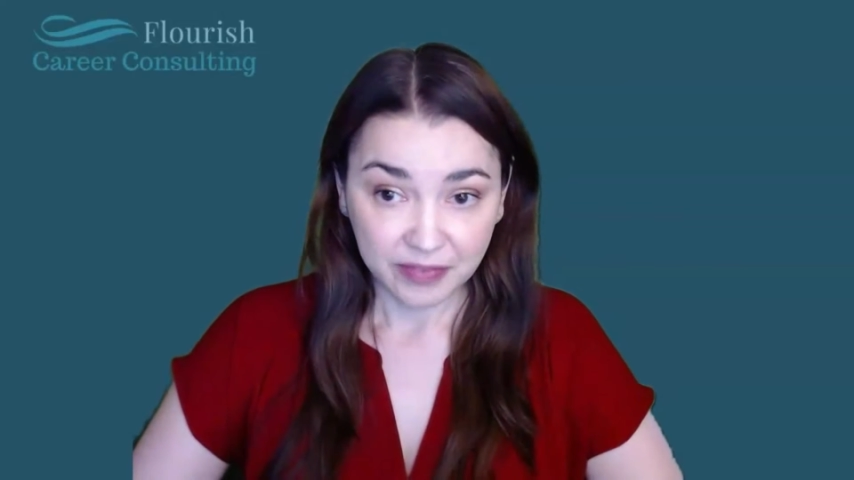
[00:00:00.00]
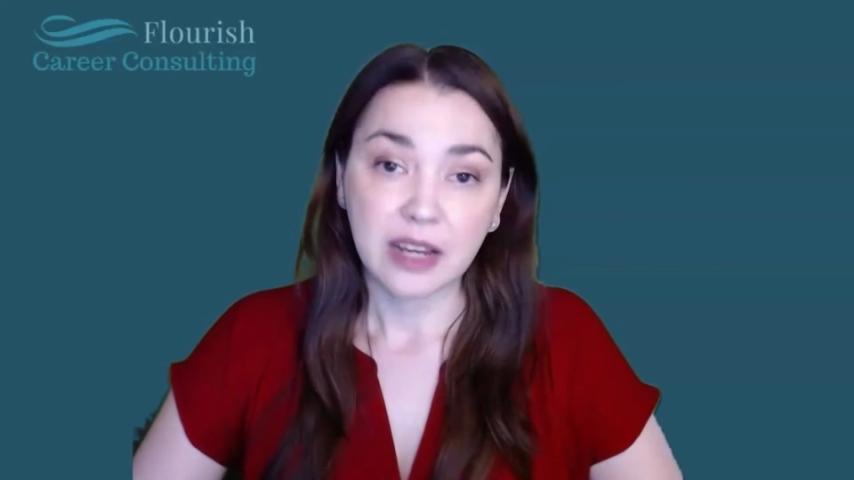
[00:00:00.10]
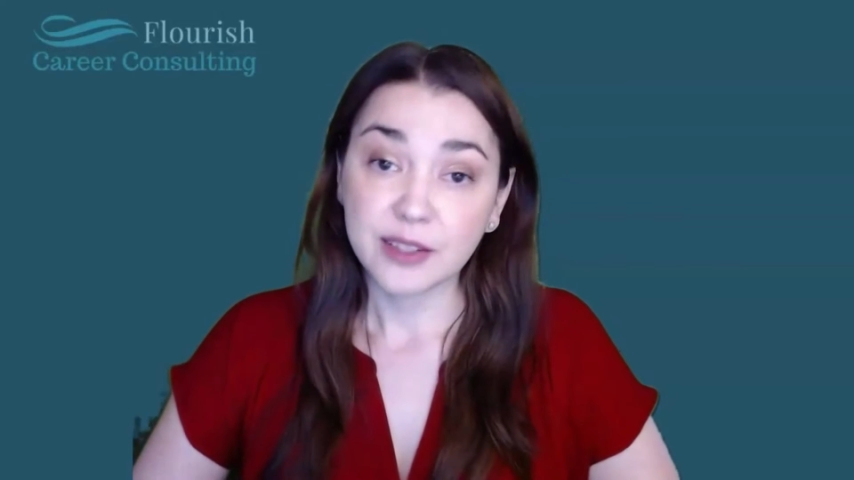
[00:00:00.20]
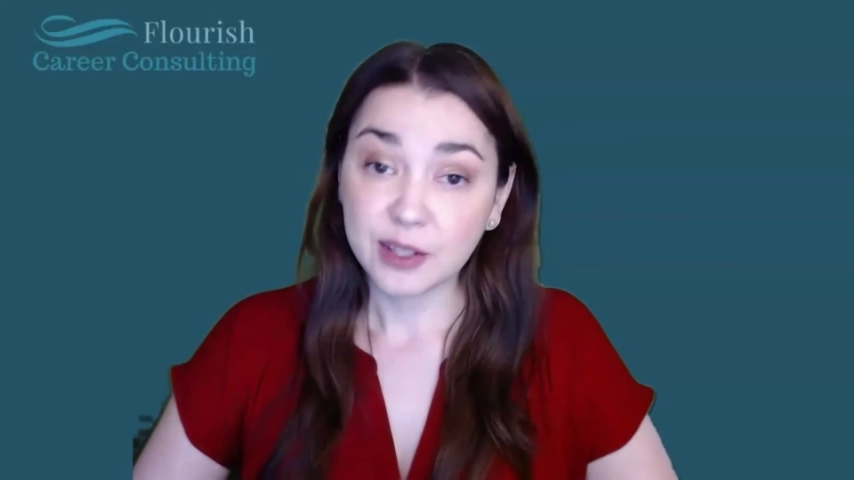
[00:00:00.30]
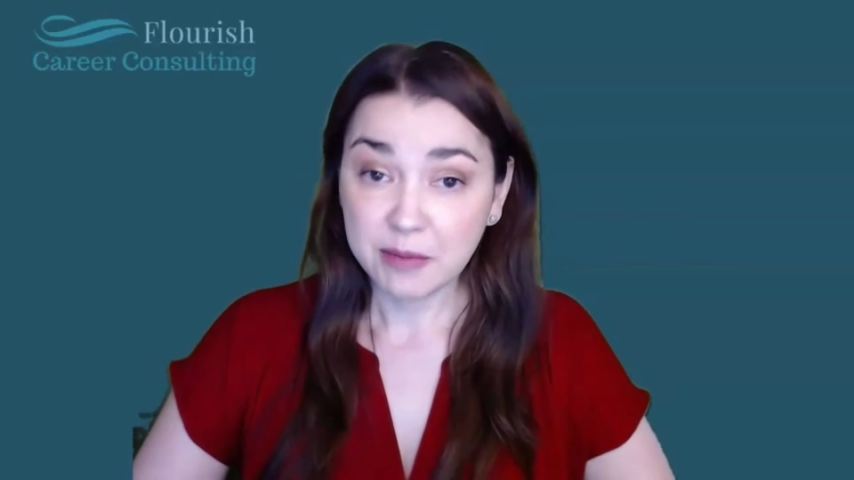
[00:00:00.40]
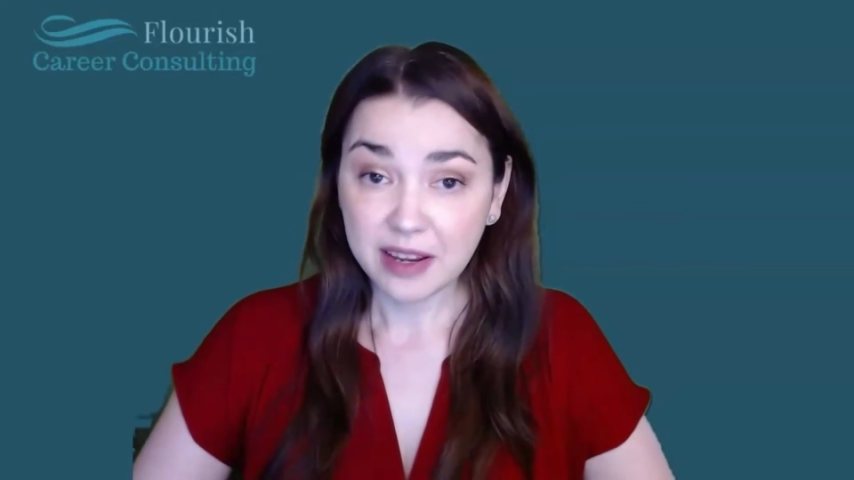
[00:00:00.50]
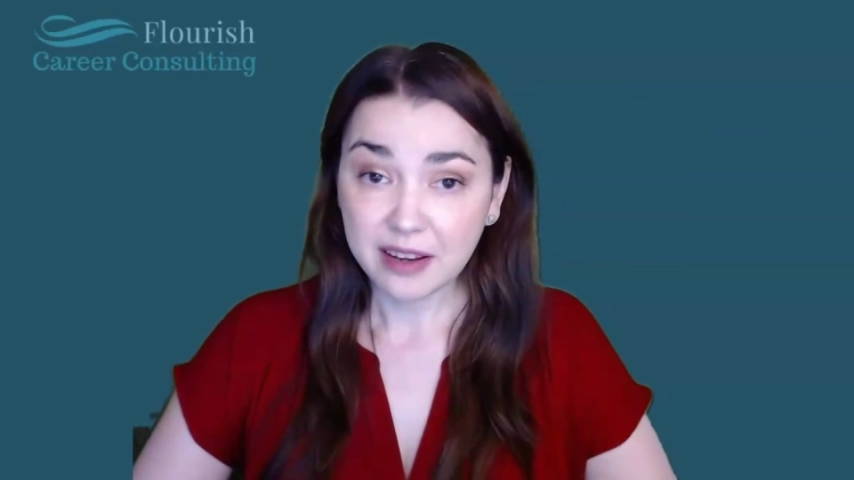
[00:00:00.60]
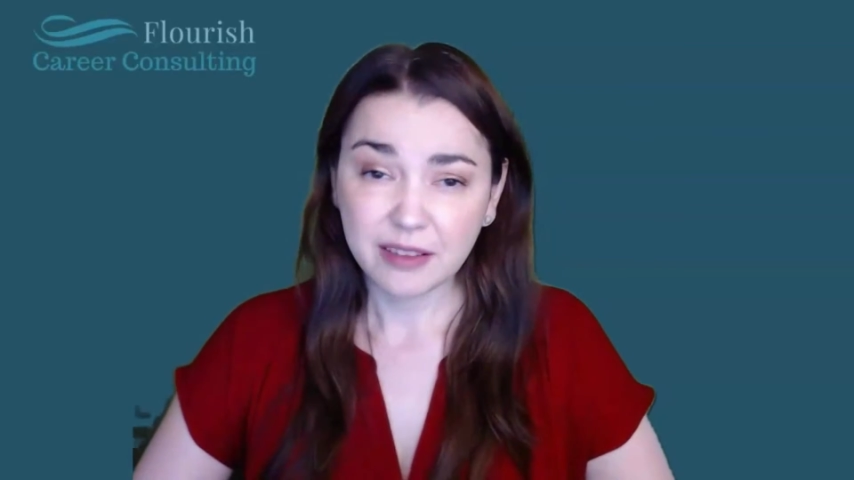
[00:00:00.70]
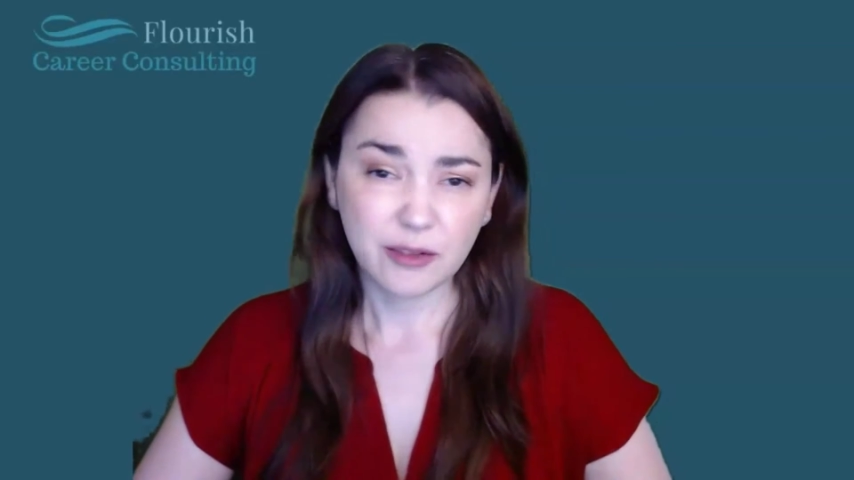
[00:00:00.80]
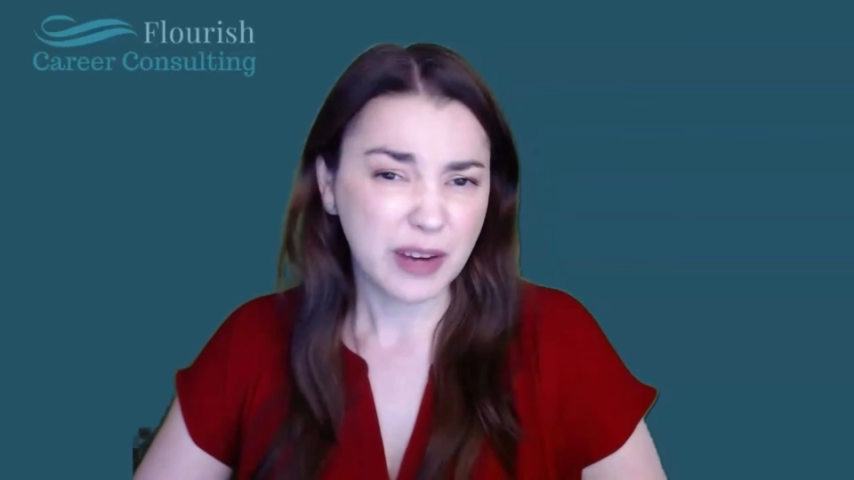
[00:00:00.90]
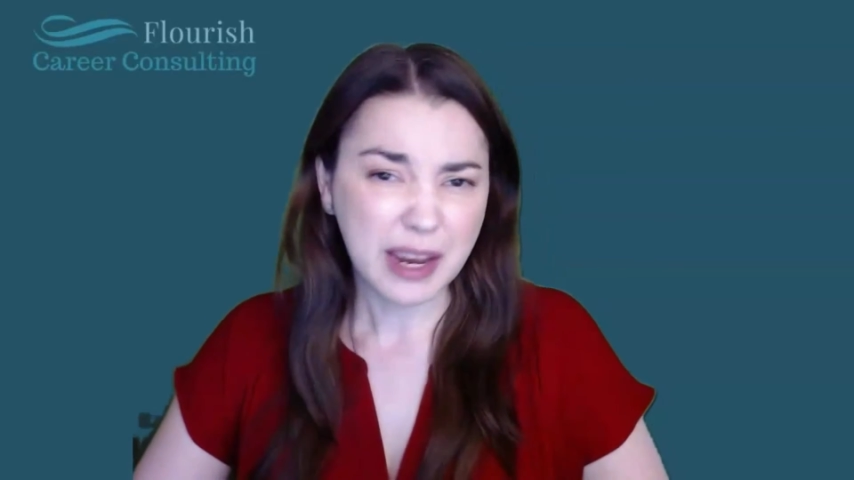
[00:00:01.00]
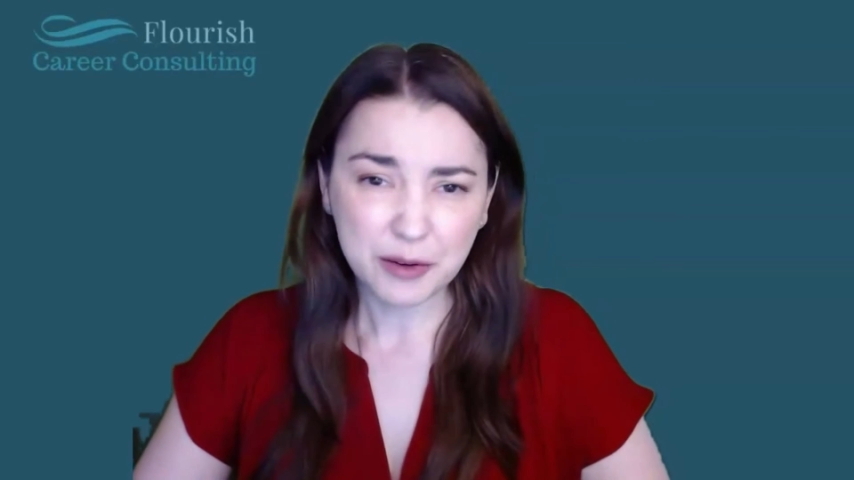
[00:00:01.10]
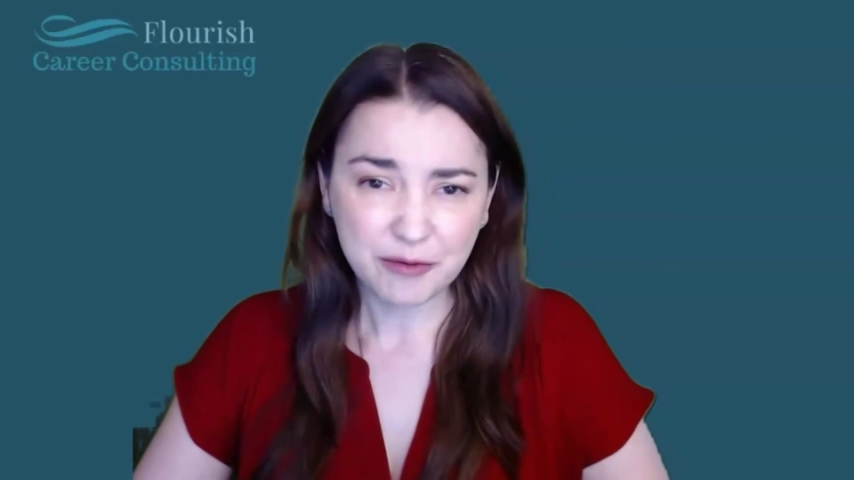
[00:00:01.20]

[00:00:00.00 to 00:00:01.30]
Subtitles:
To me, 3 out of